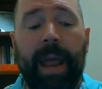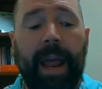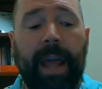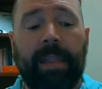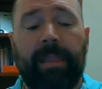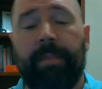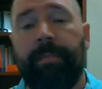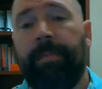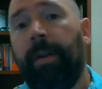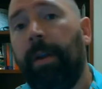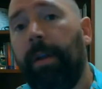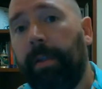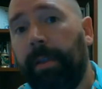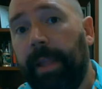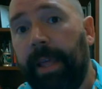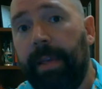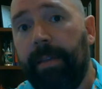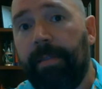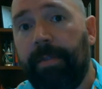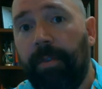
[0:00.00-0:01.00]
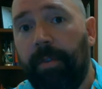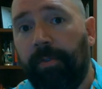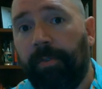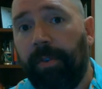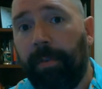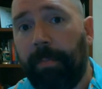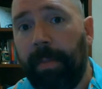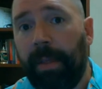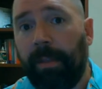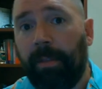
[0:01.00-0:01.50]
At the very least, you
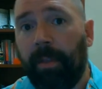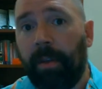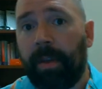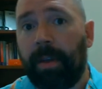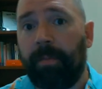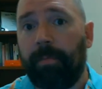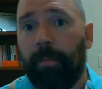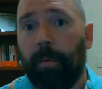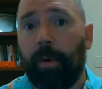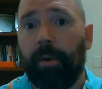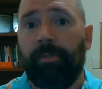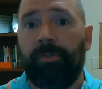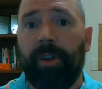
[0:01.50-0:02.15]
should be looking for